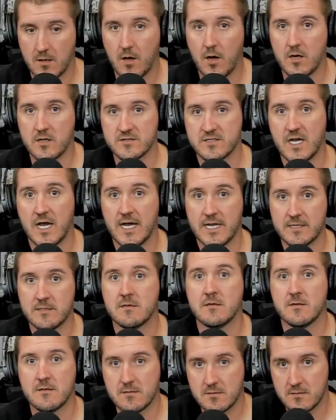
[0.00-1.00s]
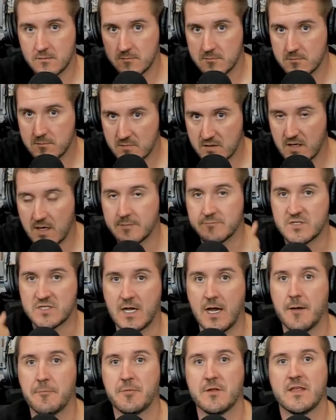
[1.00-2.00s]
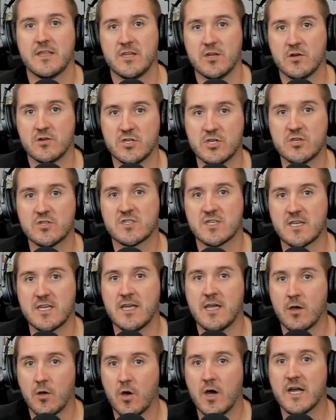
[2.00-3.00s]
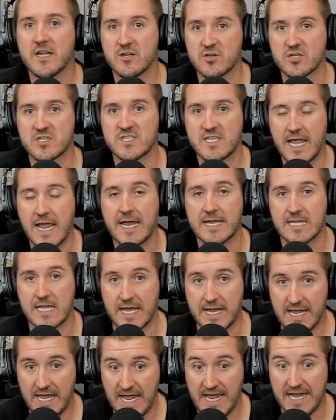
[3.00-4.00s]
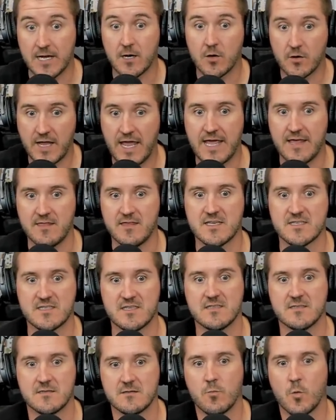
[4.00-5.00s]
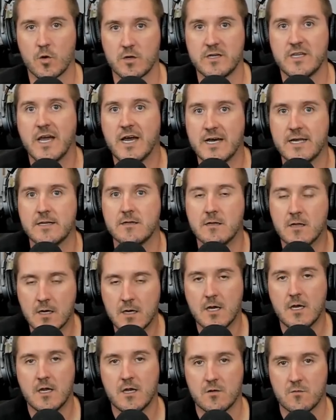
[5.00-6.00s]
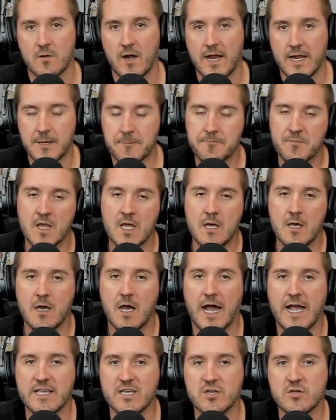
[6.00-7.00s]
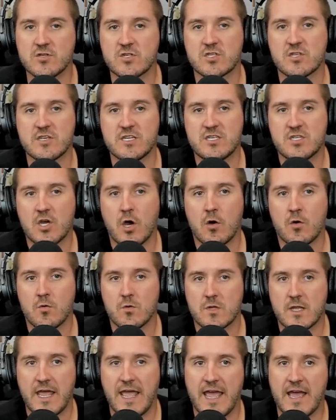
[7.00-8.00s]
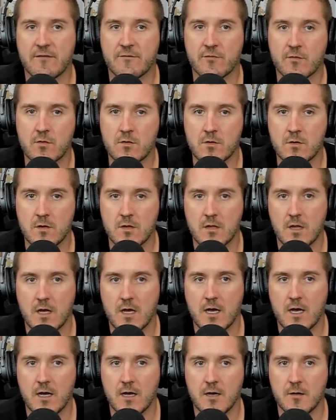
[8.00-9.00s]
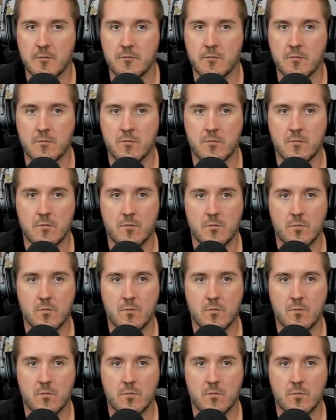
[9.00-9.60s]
all done, thumbs up. You know, usually he'll understand, like, hey, okay, this is, we're done, right? I usually don't ever um,